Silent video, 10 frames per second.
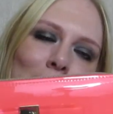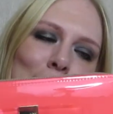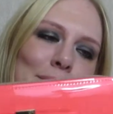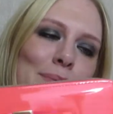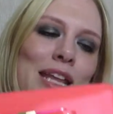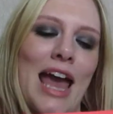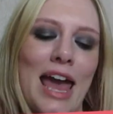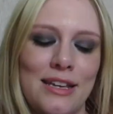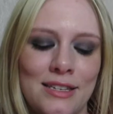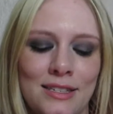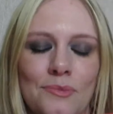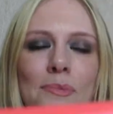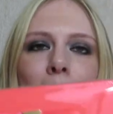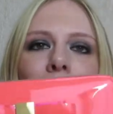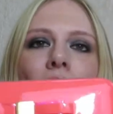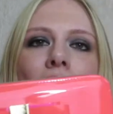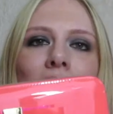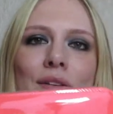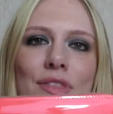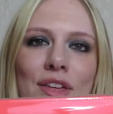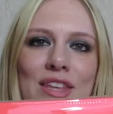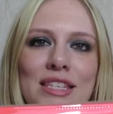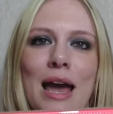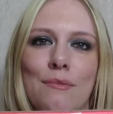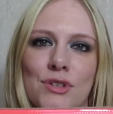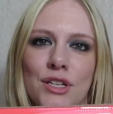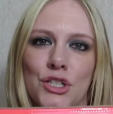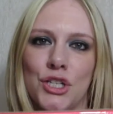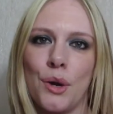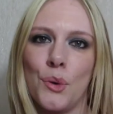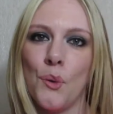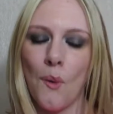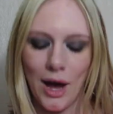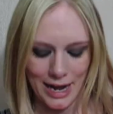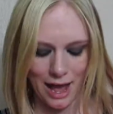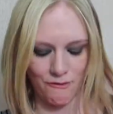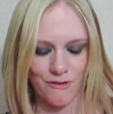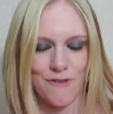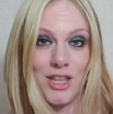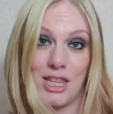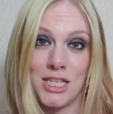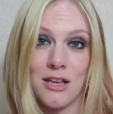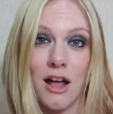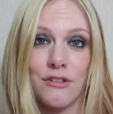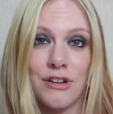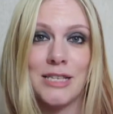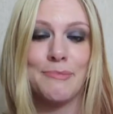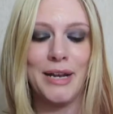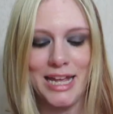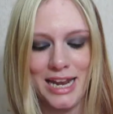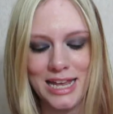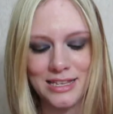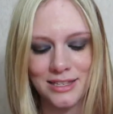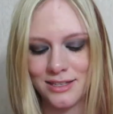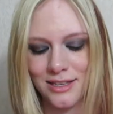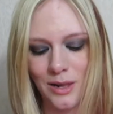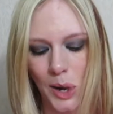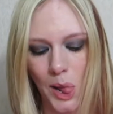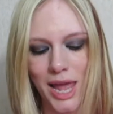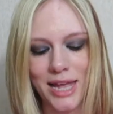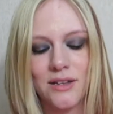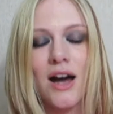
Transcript: iPad mini case. I don't think this camera's going to show quite how vivid this colour is, but it is in